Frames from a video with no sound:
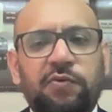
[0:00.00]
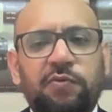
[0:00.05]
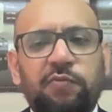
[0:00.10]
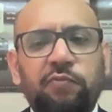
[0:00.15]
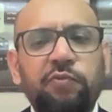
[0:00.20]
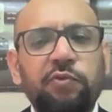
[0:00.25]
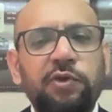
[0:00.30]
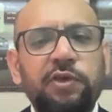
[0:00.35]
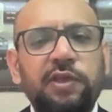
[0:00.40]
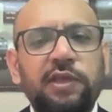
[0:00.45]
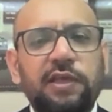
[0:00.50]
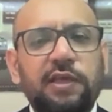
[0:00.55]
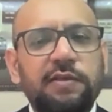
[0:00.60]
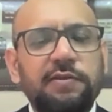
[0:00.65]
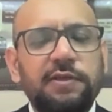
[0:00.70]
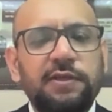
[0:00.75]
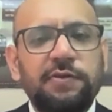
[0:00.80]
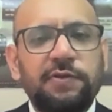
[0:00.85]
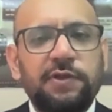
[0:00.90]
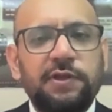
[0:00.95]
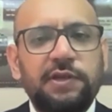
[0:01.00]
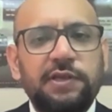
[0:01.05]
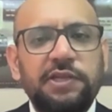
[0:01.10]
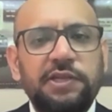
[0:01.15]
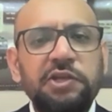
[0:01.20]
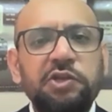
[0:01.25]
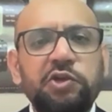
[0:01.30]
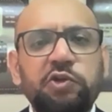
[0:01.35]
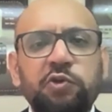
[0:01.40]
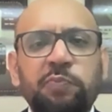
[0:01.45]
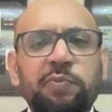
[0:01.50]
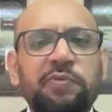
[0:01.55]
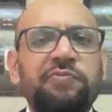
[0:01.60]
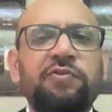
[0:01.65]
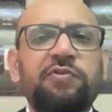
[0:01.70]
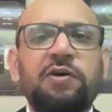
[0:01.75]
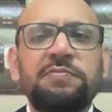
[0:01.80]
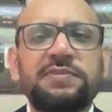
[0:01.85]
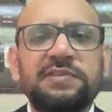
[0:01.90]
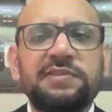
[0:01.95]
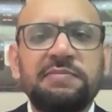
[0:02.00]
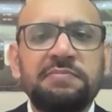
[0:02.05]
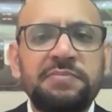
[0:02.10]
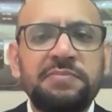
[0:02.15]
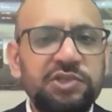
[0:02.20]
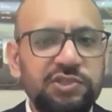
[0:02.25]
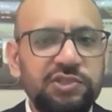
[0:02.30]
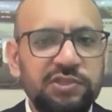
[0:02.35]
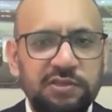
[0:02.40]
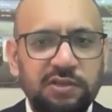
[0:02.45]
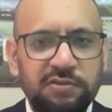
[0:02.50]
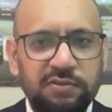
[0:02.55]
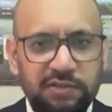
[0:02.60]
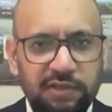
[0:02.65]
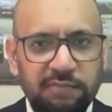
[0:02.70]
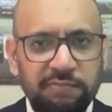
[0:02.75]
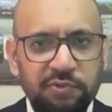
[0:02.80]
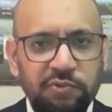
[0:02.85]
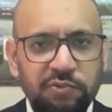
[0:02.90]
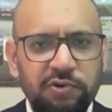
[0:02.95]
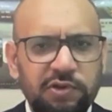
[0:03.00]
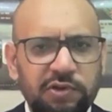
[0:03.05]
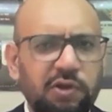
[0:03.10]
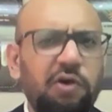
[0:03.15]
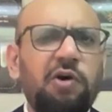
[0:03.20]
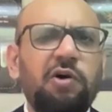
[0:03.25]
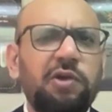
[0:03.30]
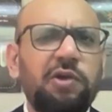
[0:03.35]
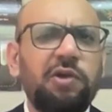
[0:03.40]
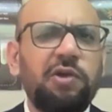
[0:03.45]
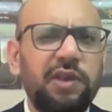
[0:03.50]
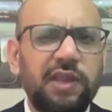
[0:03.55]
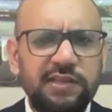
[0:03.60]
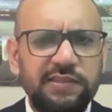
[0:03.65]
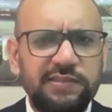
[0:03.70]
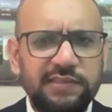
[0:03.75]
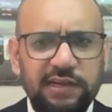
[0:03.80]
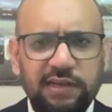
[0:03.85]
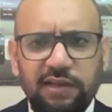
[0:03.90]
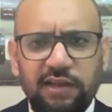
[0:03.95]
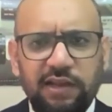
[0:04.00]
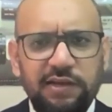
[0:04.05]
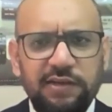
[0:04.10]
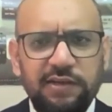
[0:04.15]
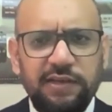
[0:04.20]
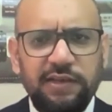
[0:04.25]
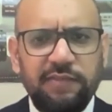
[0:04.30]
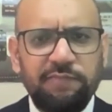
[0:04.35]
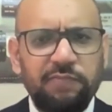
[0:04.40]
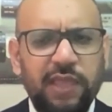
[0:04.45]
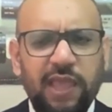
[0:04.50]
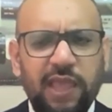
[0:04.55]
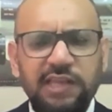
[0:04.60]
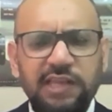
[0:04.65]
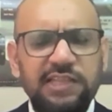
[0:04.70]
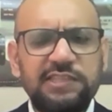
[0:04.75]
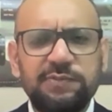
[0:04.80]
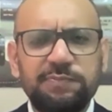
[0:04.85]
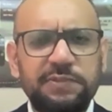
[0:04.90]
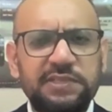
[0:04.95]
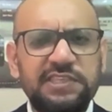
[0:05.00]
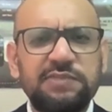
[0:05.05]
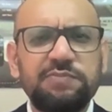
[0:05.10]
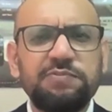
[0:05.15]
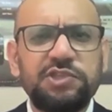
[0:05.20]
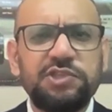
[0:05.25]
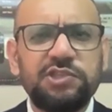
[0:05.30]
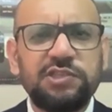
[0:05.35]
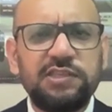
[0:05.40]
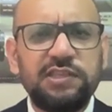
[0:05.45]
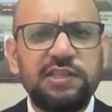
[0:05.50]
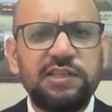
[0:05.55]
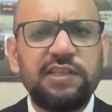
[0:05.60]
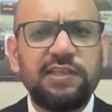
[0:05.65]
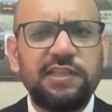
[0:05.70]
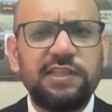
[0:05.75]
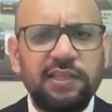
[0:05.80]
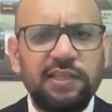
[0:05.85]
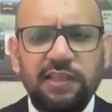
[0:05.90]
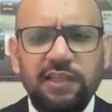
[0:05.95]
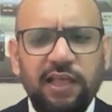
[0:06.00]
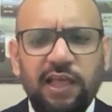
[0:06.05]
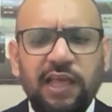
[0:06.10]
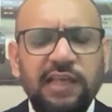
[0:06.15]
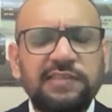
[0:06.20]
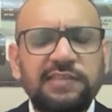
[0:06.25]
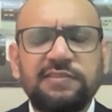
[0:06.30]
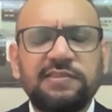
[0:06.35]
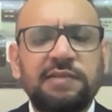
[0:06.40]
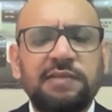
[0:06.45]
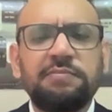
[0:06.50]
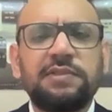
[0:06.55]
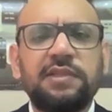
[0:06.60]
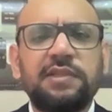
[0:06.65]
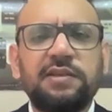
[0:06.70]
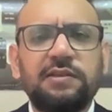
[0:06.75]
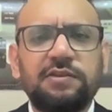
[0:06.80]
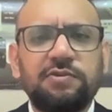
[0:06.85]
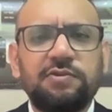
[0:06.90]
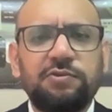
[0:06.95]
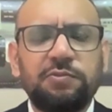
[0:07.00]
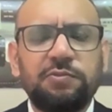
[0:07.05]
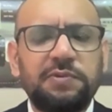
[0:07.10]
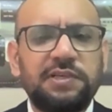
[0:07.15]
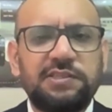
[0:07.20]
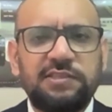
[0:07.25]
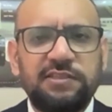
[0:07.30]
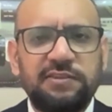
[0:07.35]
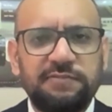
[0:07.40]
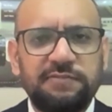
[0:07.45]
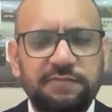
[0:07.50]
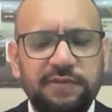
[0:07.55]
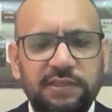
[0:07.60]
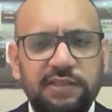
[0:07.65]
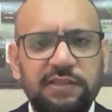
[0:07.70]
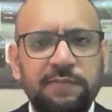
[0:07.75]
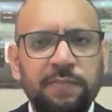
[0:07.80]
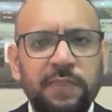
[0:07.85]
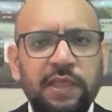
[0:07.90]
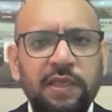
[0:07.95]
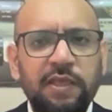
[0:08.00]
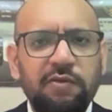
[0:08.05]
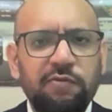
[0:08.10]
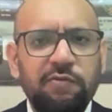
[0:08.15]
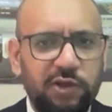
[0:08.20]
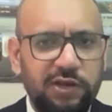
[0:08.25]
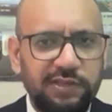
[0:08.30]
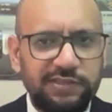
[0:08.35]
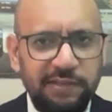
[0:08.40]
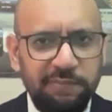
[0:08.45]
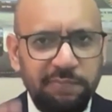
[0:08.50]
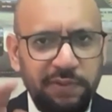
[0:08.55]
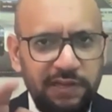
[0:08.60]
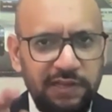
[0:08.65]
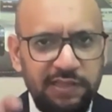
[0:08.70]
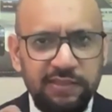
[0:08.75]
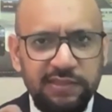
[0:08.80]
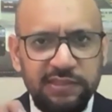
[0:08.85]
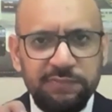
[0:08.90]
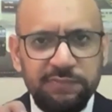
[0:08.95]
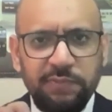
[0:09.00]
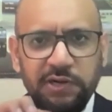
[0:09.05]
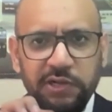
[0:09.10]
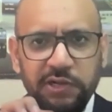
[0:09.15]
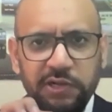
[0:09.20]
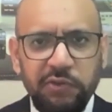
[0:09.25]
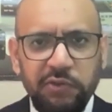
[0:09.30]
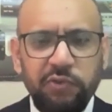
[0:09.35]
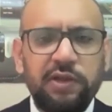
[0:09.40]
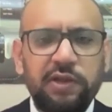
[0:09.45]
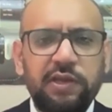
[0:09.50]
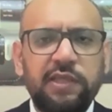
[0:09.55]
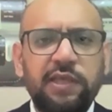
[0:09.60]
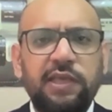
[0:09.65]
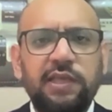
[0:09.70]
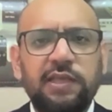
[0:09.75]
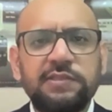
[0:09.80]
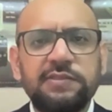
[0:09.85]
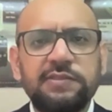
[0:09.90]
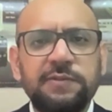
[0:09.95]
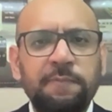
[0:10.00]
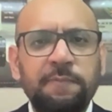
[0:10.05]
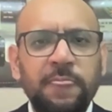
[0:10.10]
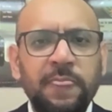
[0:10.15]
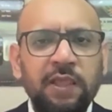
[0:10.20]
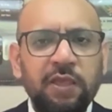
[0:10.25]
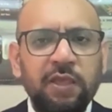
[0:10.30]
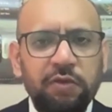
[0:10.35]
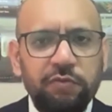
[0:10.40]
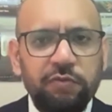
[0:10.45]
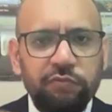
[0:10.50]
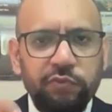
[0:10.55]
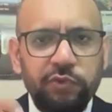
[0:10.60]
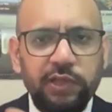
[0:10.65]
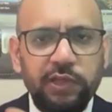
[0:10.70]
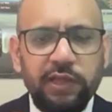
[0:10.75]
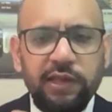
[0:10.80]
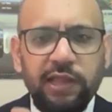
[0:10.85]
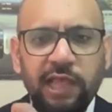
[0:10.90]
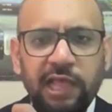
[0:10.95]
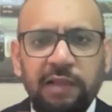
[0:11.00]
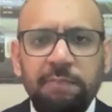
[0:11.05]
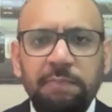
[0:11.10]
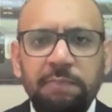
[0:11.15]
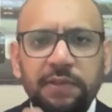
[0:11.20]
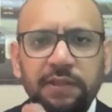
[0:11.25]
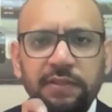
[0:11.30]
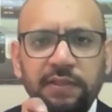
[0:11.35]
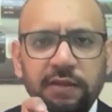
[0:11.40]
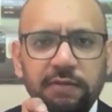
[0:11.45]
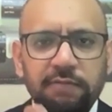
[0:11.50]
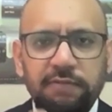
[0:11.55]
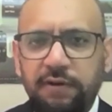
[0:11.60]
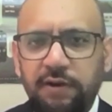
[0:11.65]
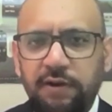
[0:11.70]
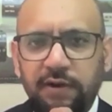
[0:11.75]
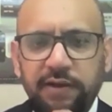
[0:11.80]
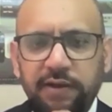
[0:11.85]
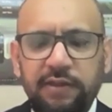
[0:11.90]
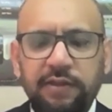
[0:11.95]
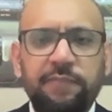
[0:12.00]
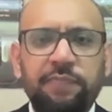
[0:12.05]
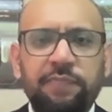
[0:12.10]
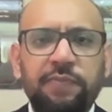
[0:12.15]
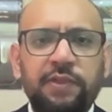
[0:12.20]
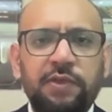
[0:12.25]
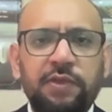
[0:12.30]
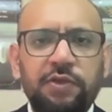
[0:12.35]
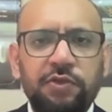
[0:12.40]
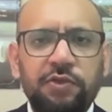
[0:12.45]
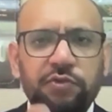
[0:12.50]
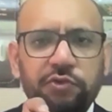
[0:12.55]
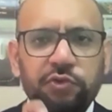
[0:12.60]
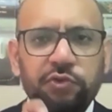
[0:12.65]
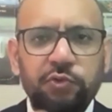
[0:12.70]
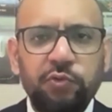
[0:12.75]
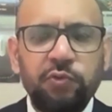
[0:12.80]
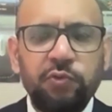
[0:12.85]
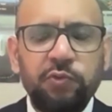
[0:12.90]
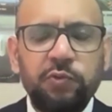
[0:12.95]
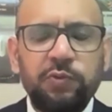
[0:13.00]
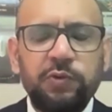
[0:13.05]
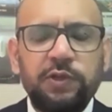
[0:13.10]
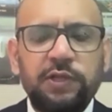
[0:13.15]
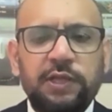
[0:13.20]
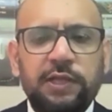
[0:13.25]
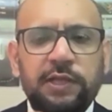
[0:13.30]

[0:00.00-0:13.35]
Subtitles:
we need to perform some mission on the moon or any satellite. Any space mission has something to be achieved. For example, in this particular case, we are helping the world to